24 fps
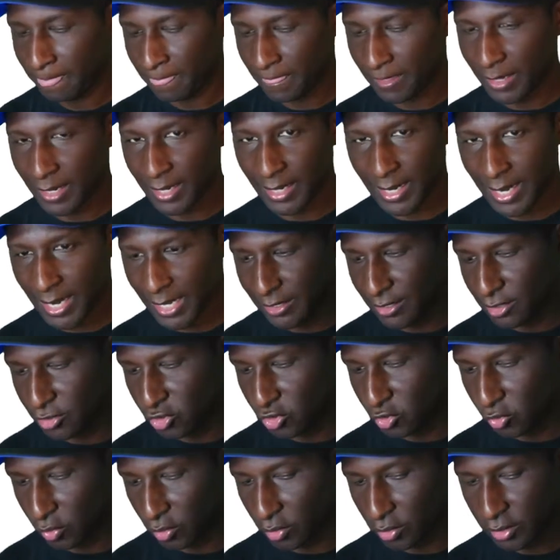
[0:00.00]
I got the
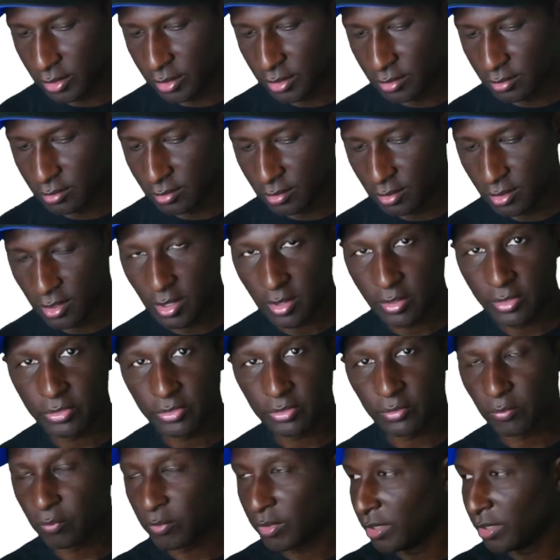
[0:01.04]
Jordan 3